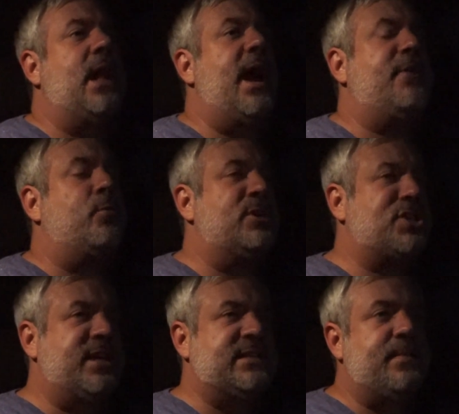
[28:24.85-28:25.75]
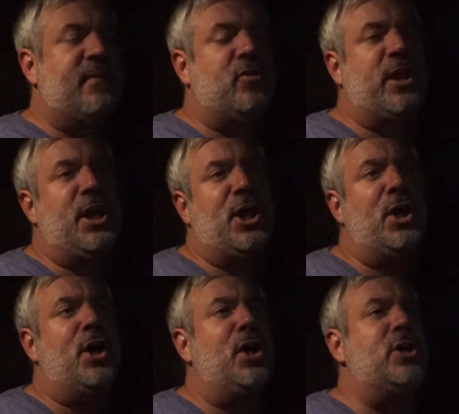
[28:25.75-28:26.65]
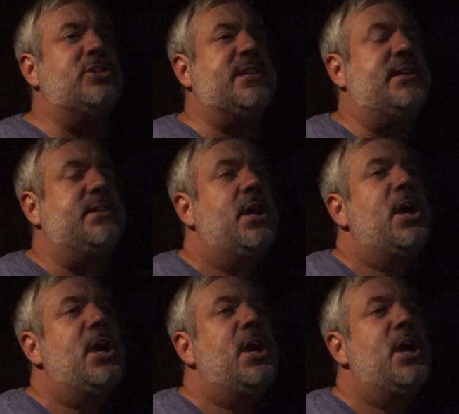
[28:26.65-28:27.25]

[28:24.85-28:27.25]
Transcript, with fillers: like The Rich Kids of Beverly Hills and